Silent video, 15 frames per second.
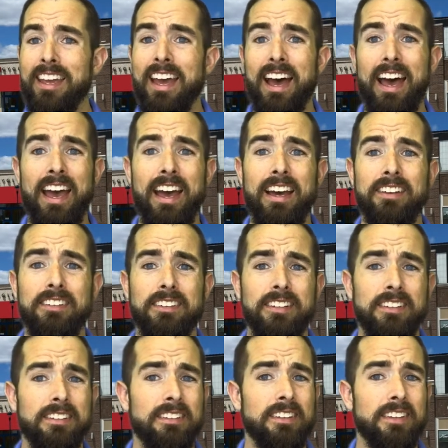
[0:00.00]
And
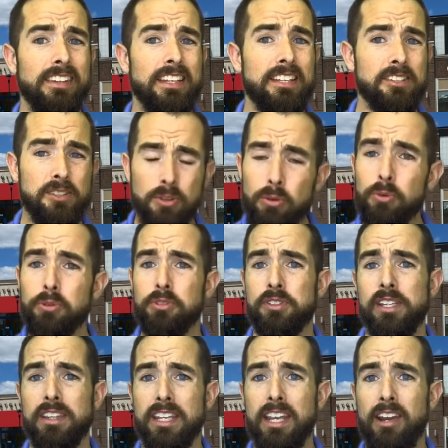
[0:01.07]
the schools
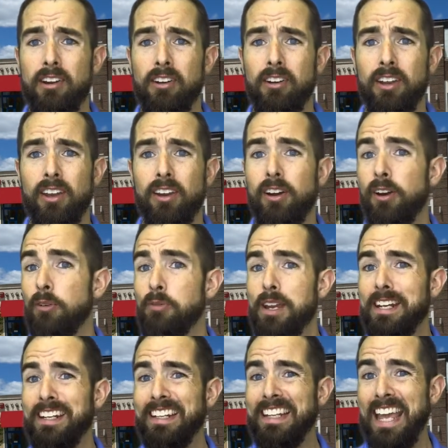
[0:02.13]
in the area are
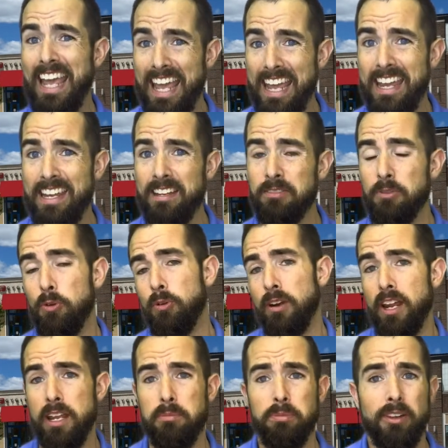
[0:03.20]
rated A or
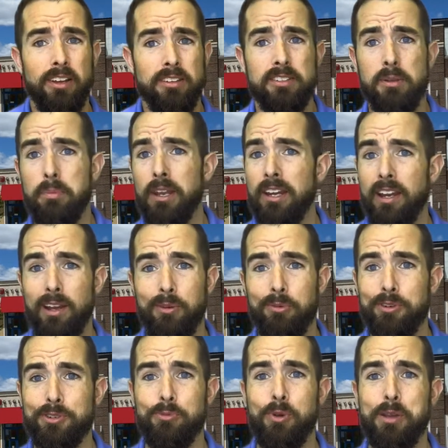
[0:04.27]
A plus, depending on
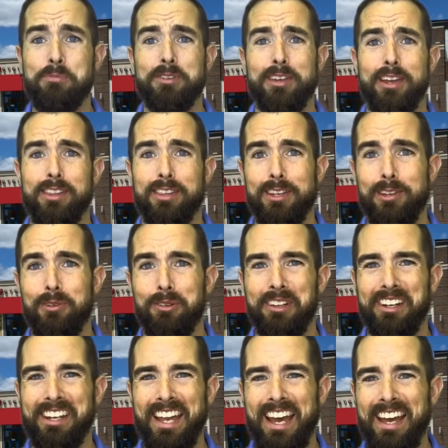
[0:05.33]
which website that you
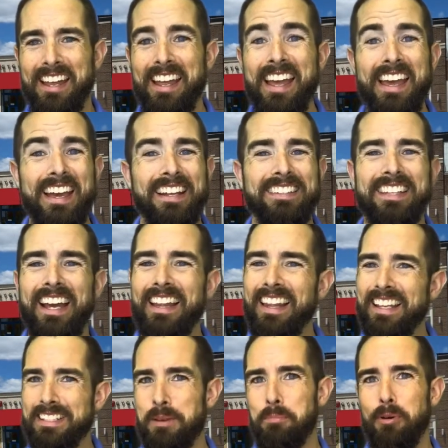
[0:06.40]
look at. It's got
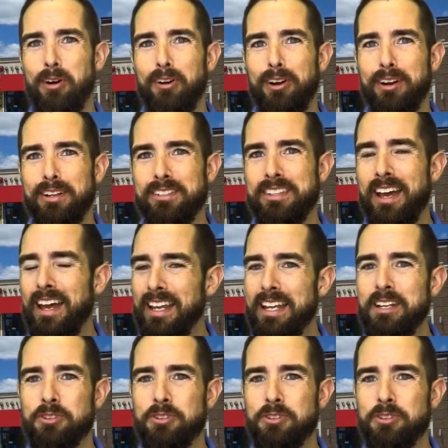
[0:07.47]
lots of parks, hiking